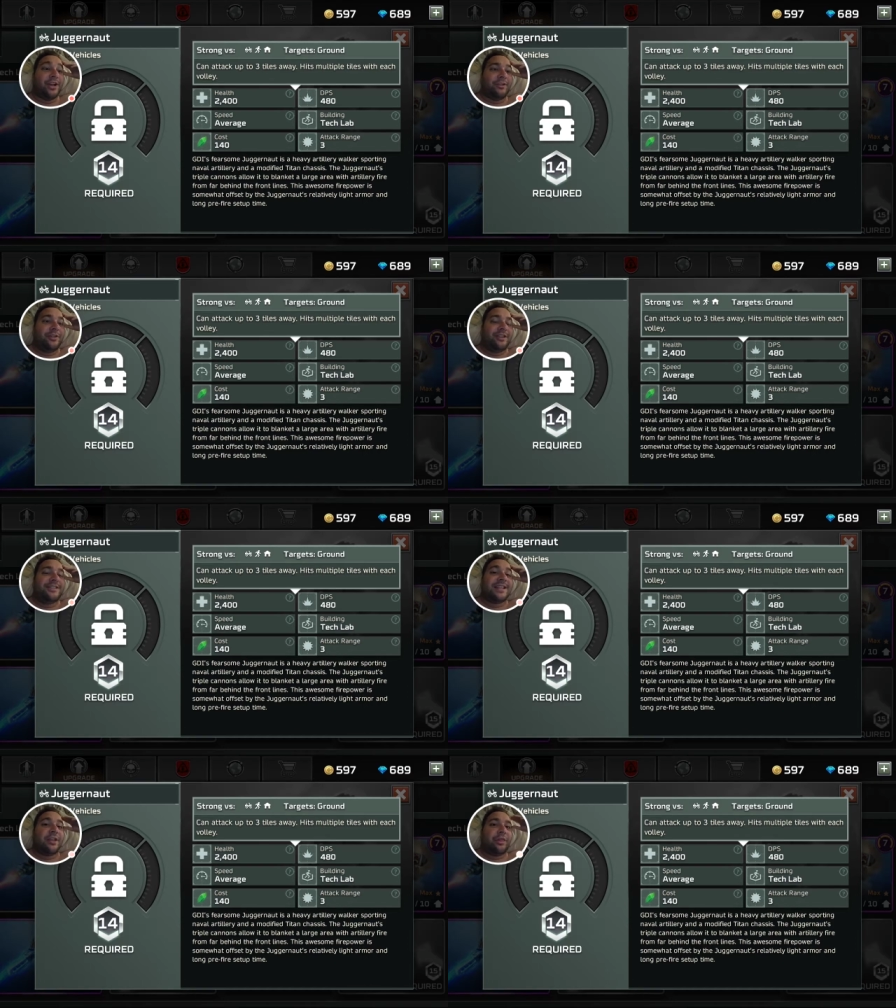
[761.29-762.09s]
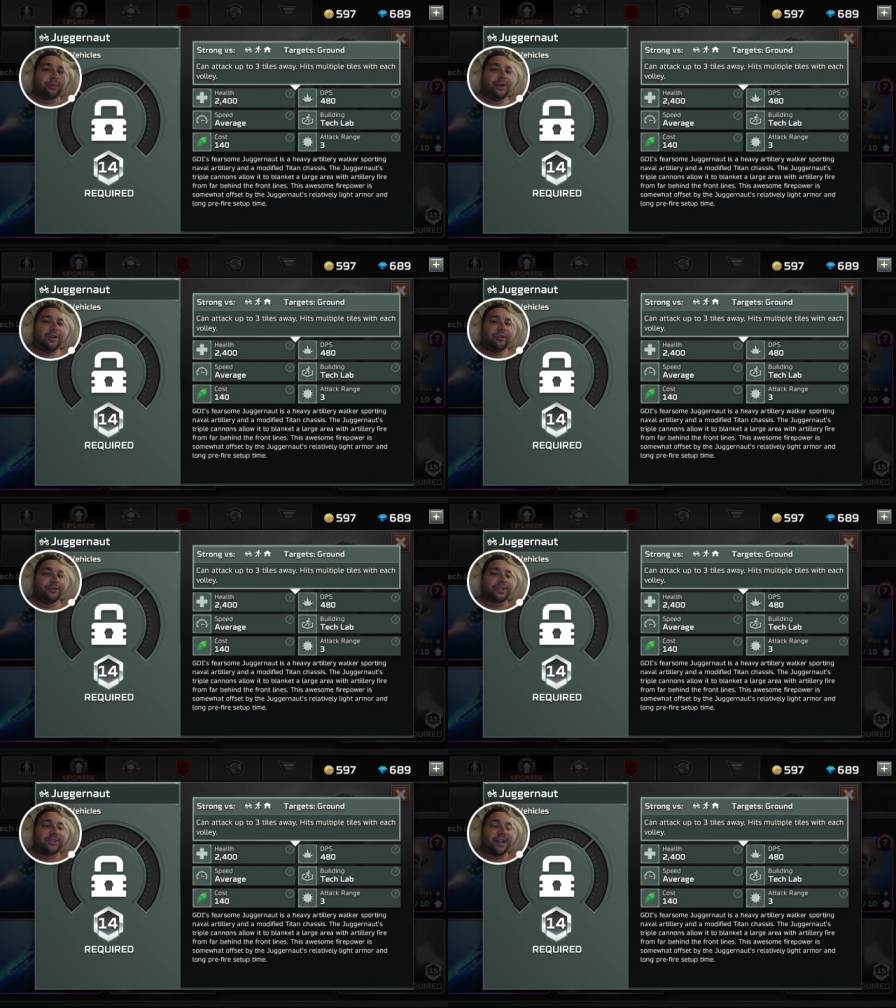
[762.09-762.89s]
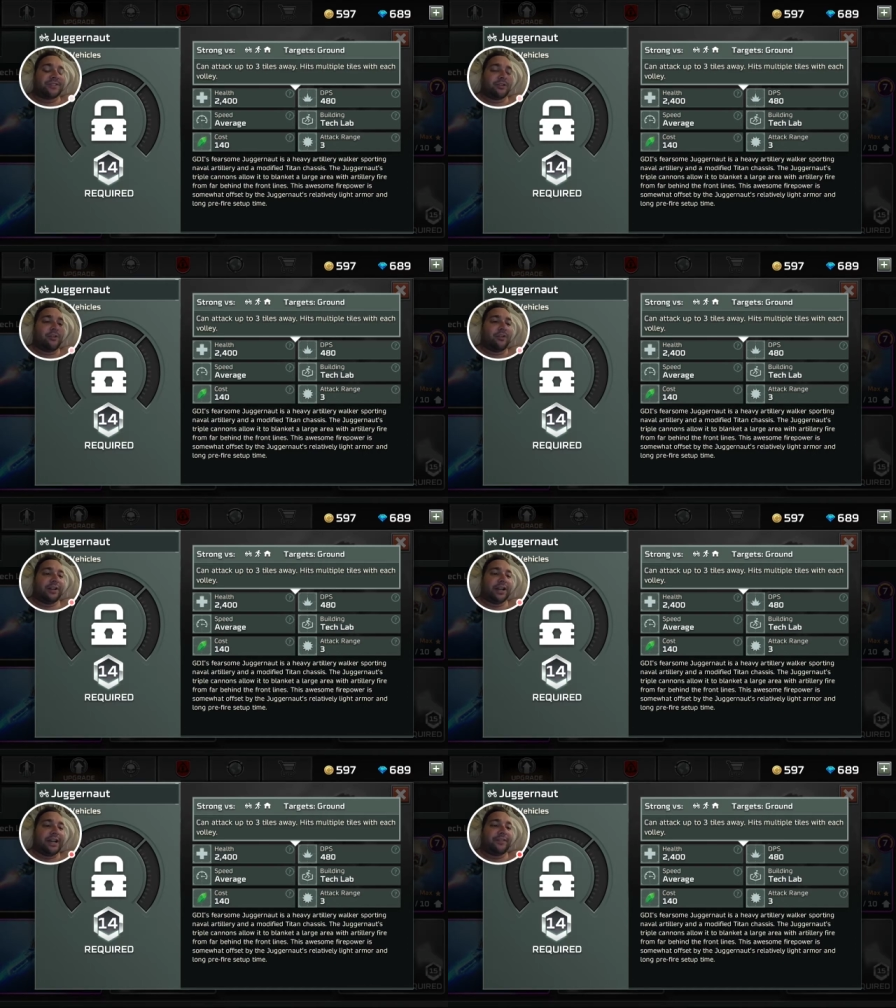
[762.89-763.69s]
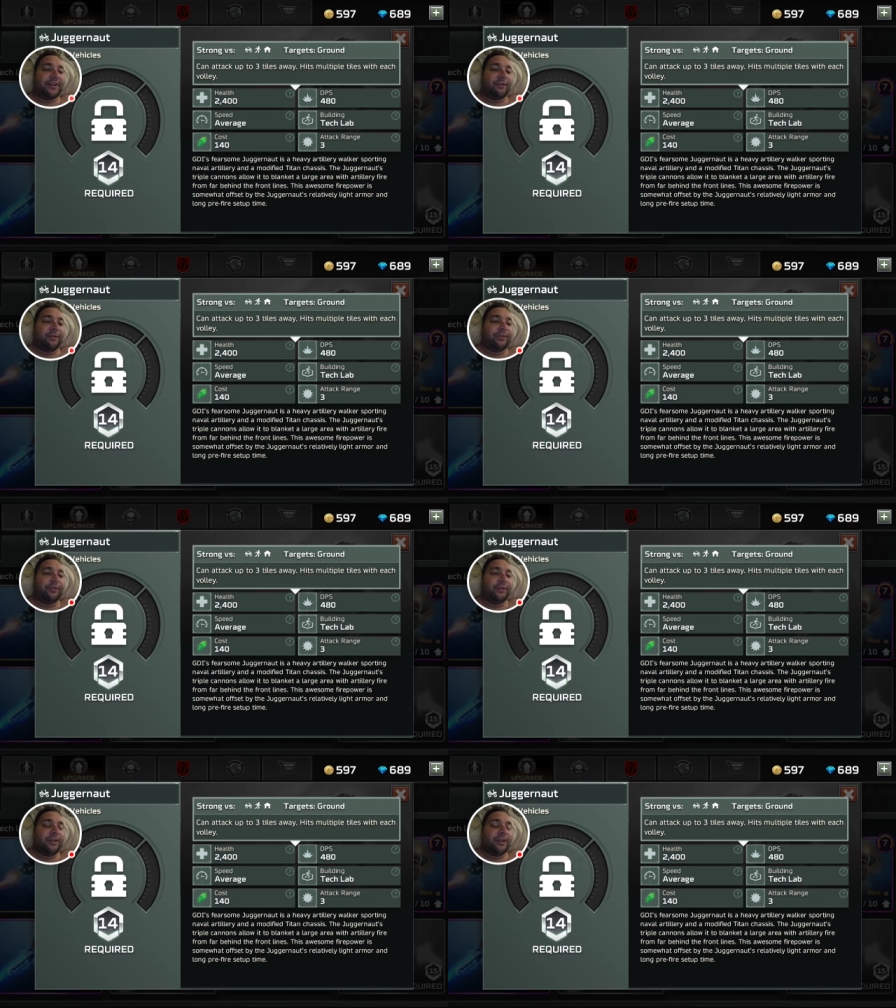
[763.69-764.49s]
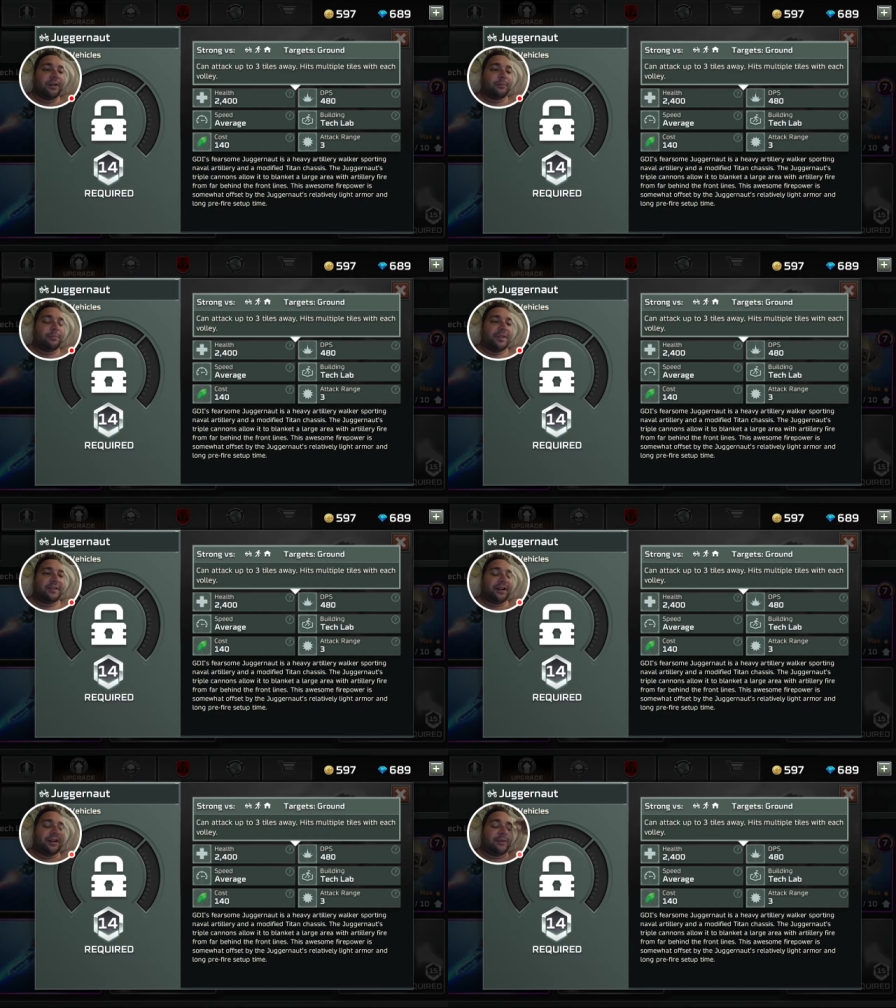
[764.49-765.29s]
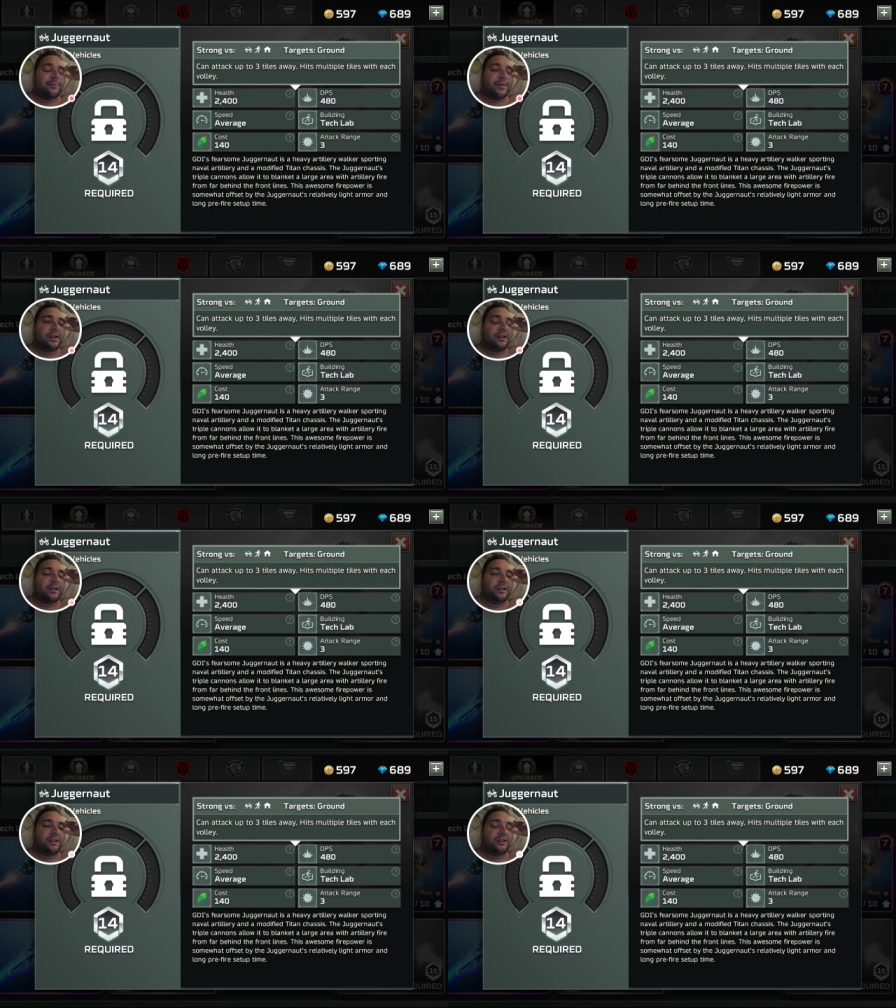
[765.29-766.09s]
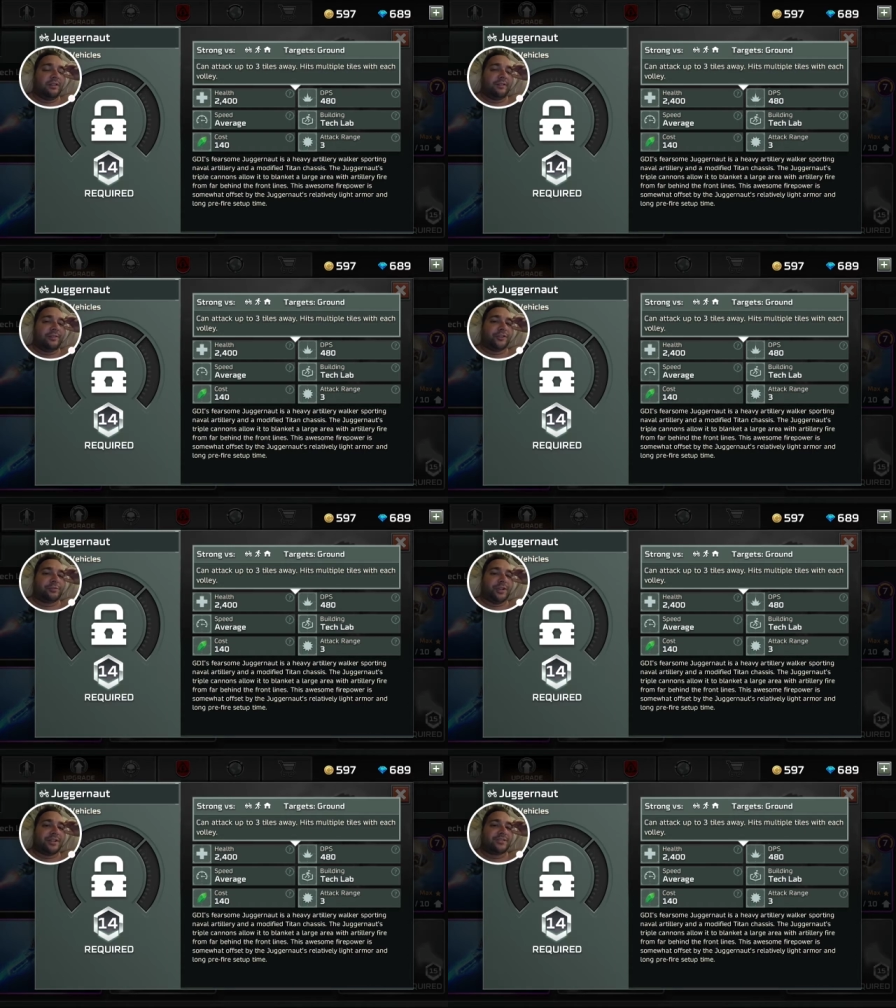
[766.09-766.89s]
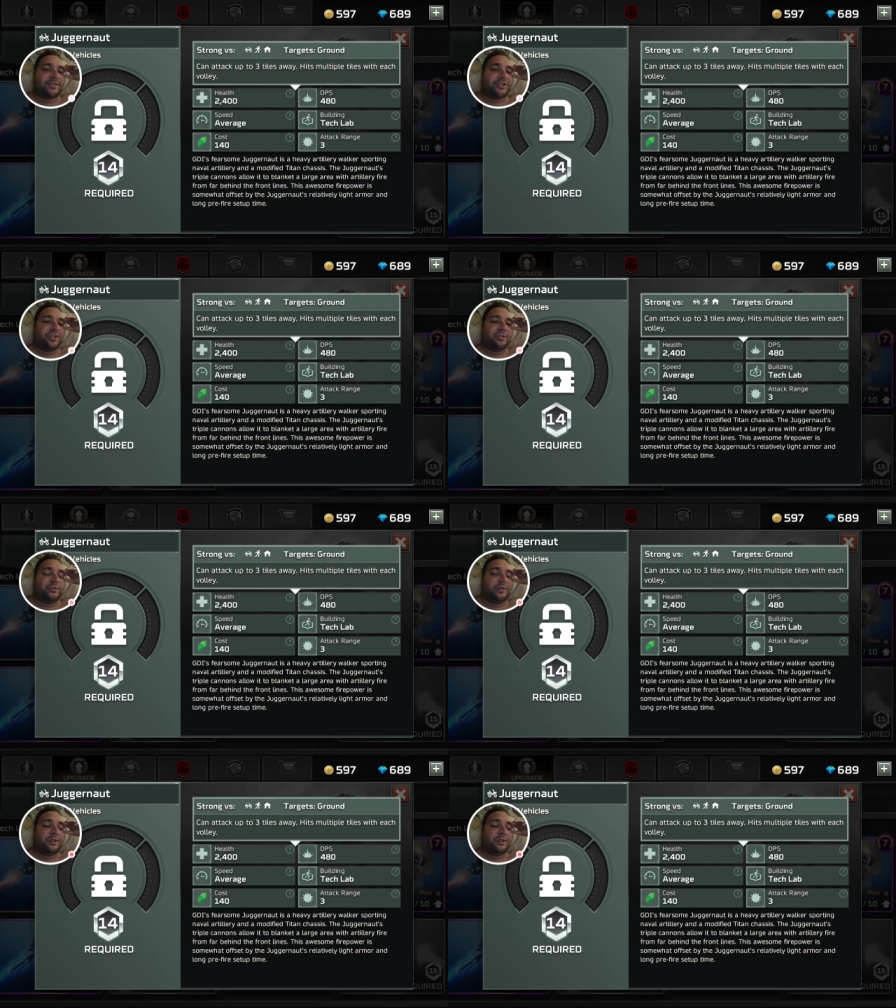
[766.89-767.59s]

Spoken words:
You can sit at 3 of those guys, they're all at half health by the time the first one gets to shoot.